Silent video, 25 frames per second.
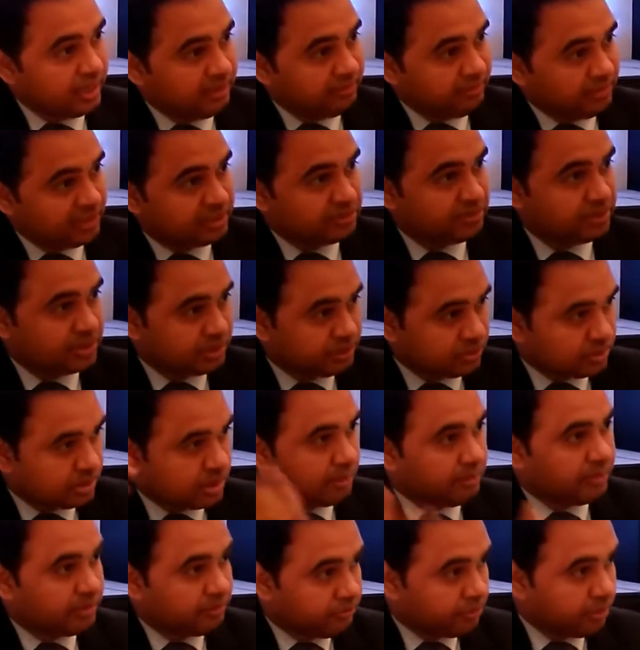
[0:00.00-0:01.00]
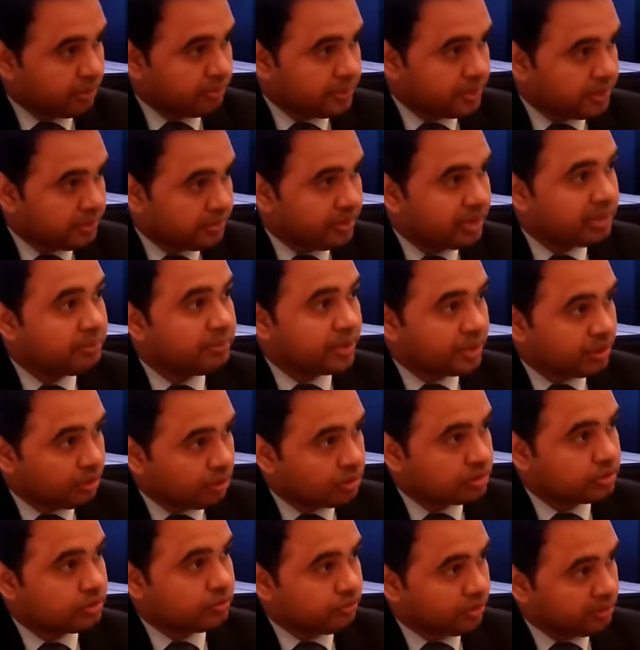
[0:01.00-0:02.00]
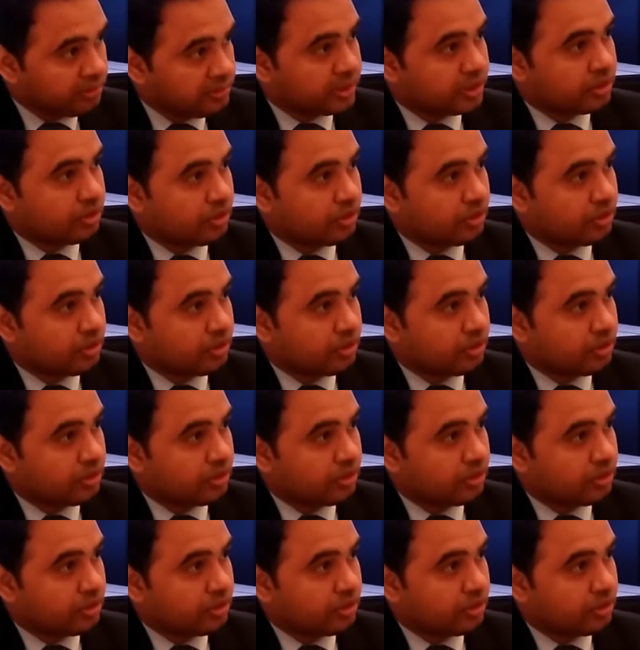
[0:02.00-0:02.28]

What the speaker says: investments coming from UAE but also from